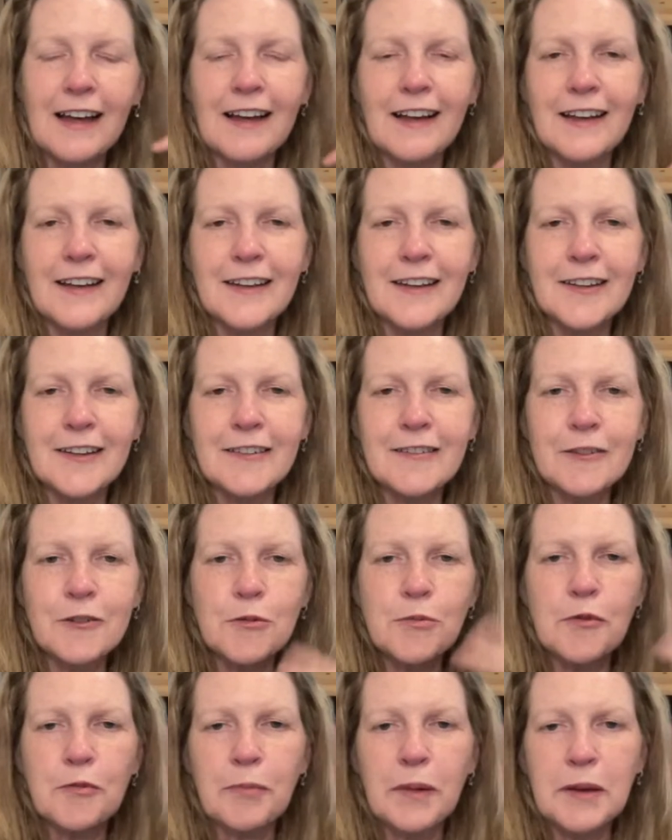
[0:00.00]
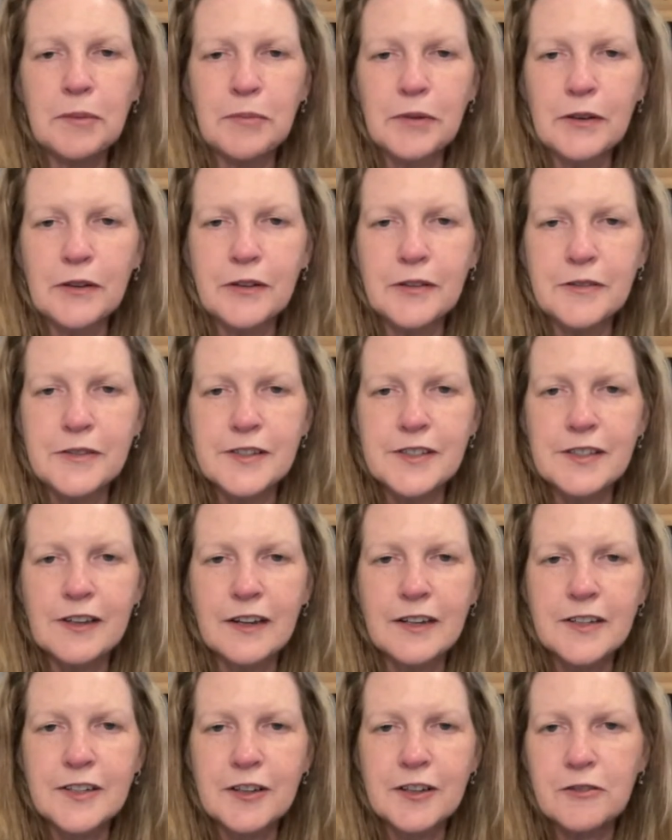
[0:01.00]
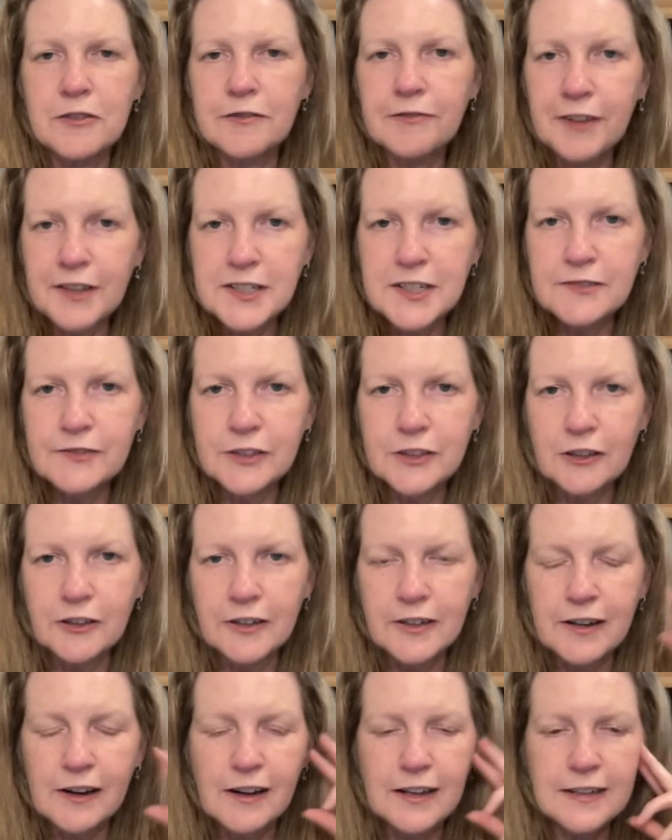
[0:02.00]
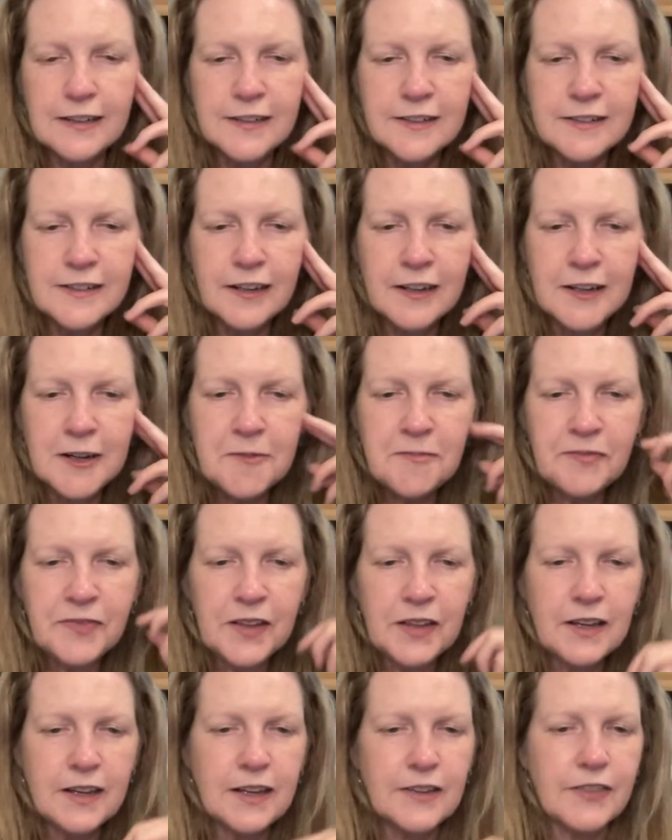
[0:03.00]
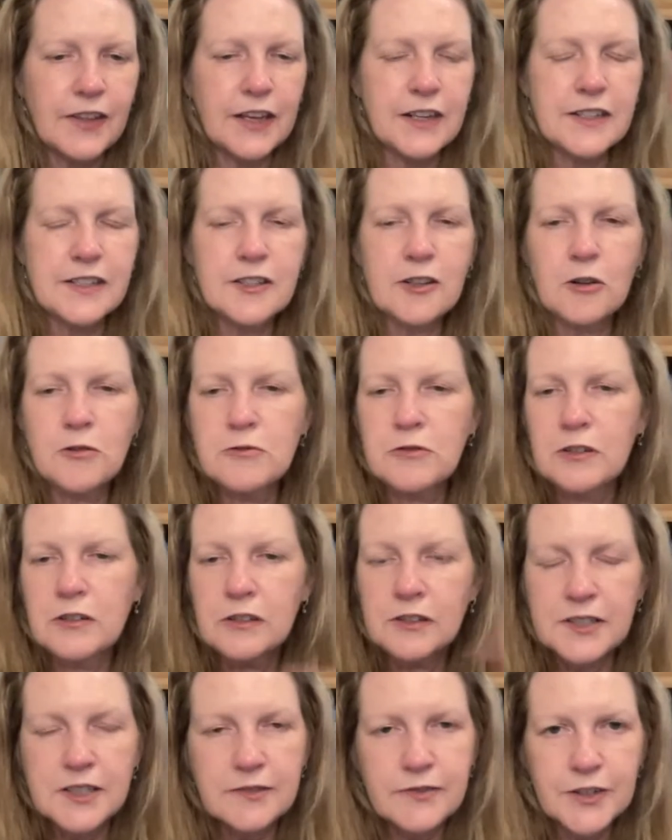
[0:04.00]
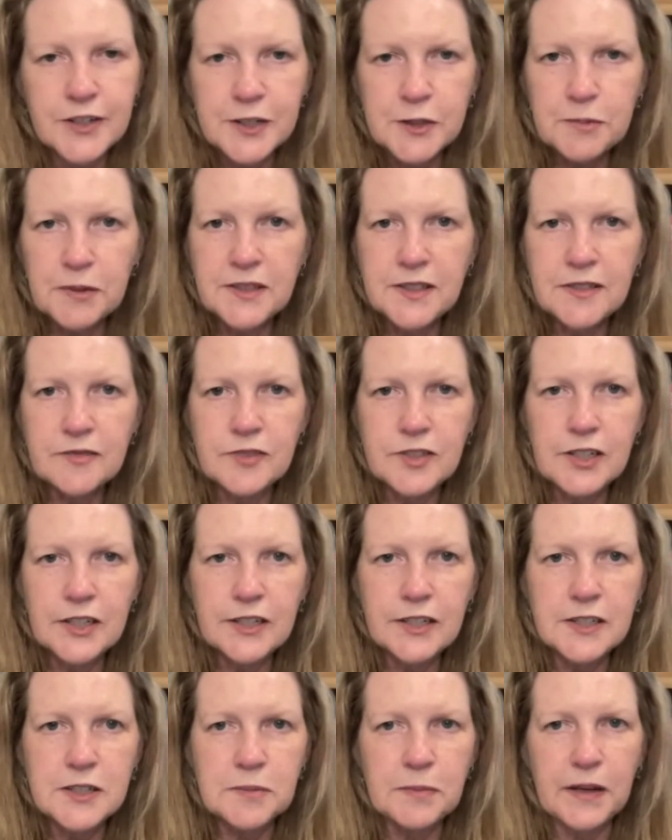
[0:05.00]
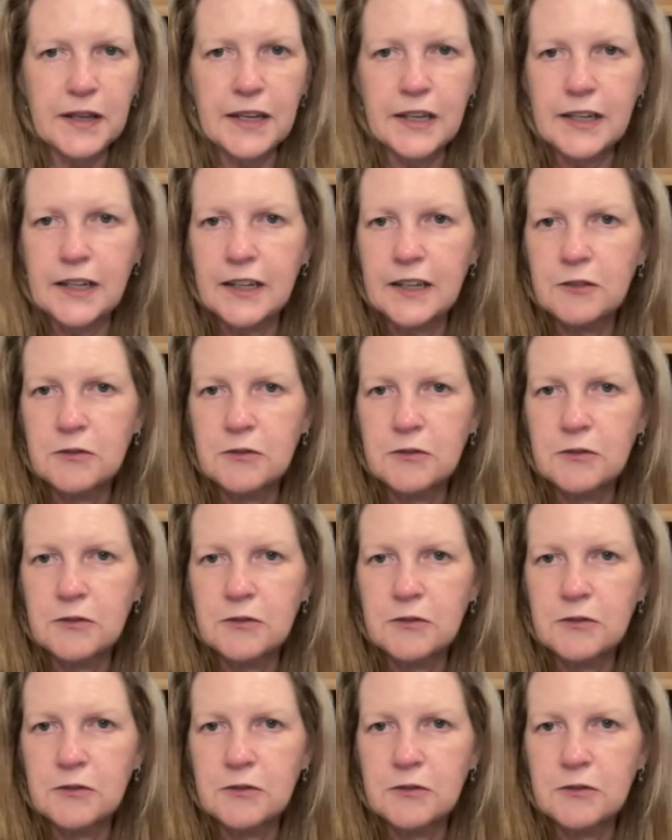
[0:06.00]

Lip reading: a group of people who decided to hold a festival on an island, and they sold lots of very expensive tickets by getting